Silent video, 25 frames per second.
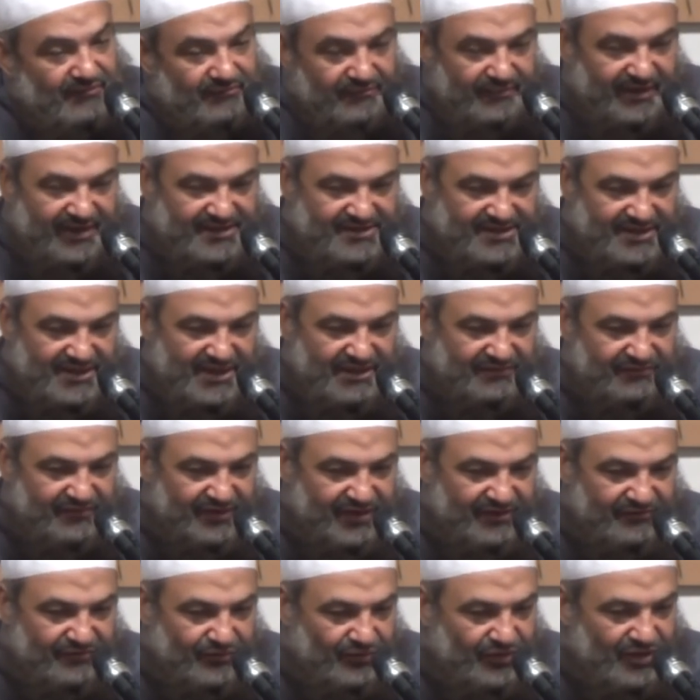makes it
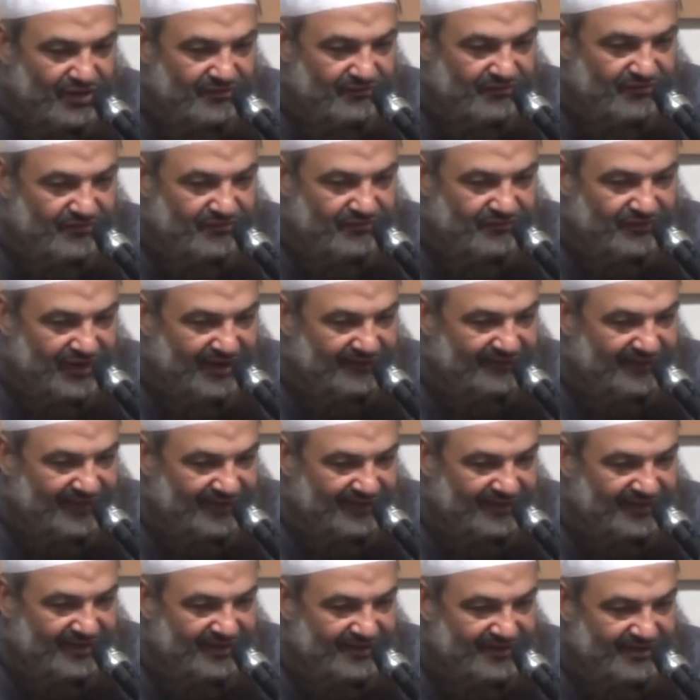every volume
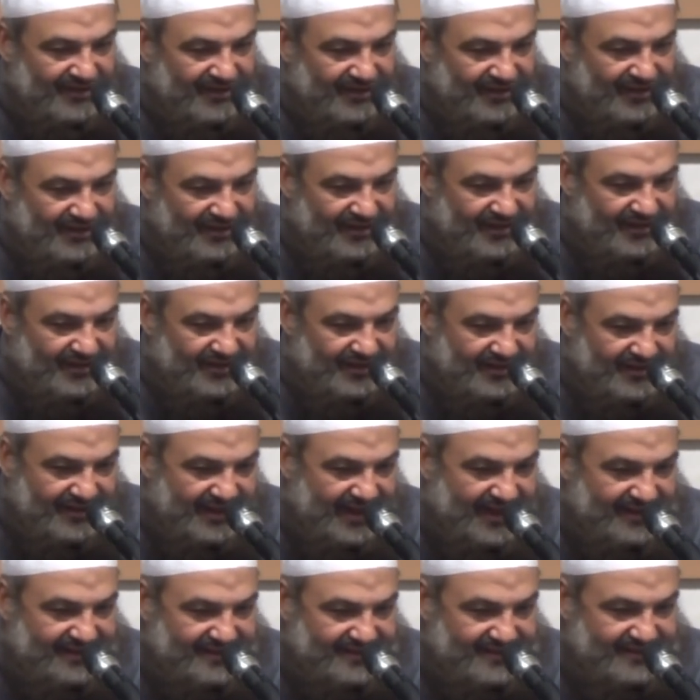500.
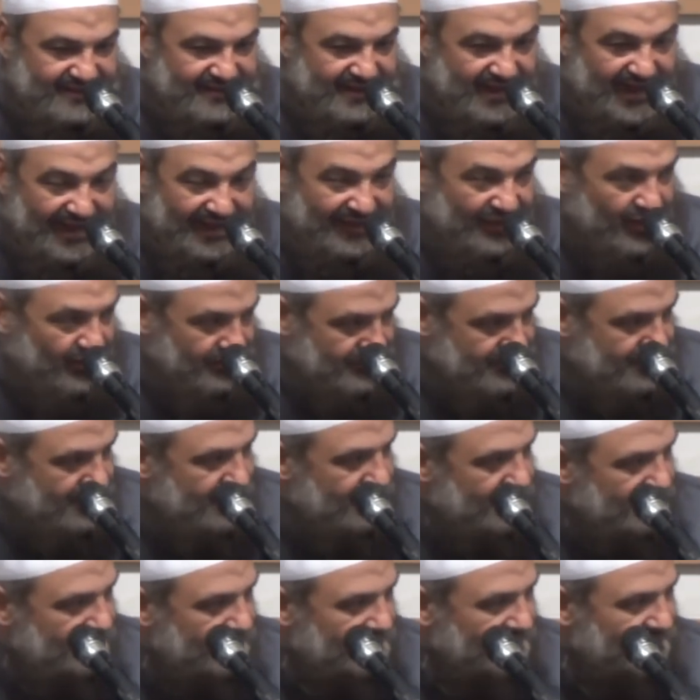That's a lot.